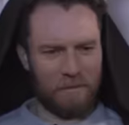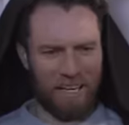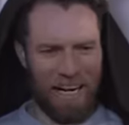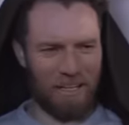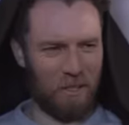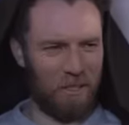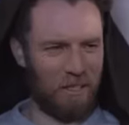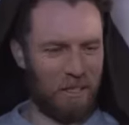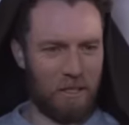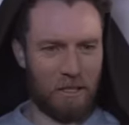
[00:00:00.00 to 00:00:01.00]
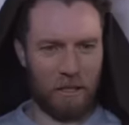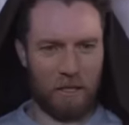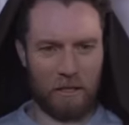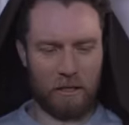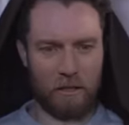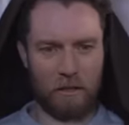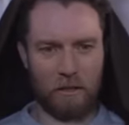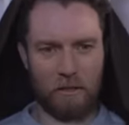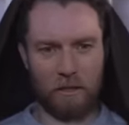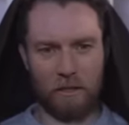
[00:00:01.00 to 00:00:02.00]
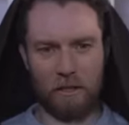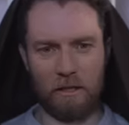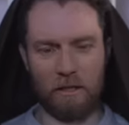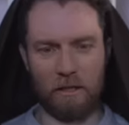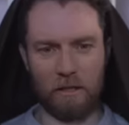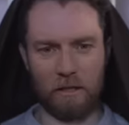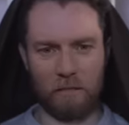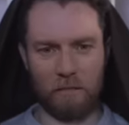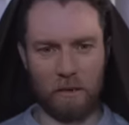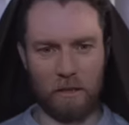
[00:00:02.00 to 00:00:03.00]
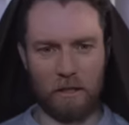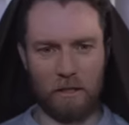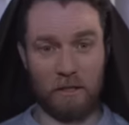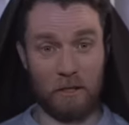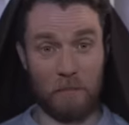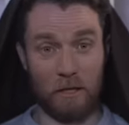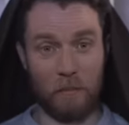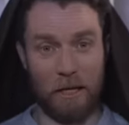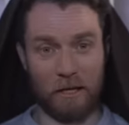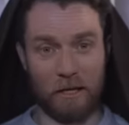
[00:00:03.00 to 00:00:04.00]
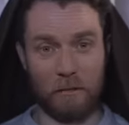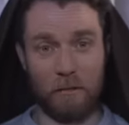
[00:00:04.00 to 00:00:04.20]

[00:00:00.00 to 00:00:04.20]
Tasseled? Well, at least it does put things in perspective.